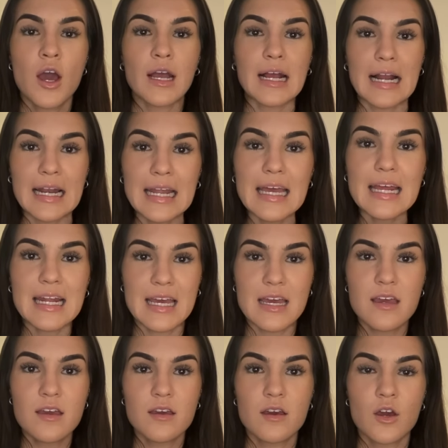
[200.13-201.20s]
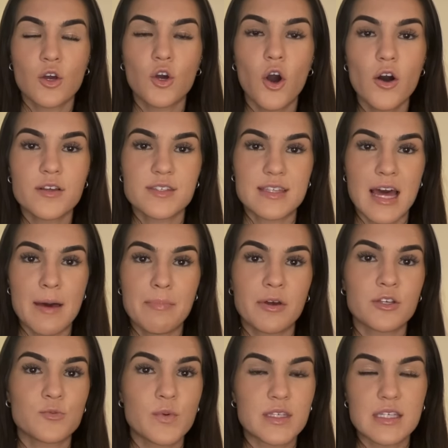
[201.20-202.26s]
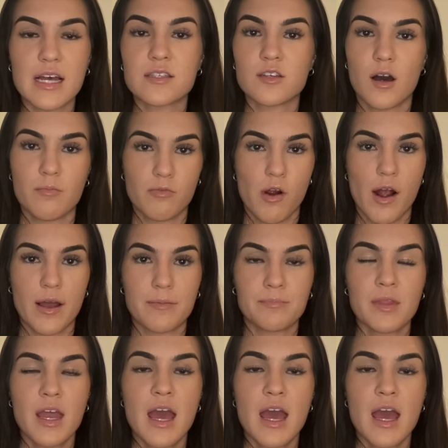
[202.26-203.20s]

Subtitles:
clearly got us there because we set up right.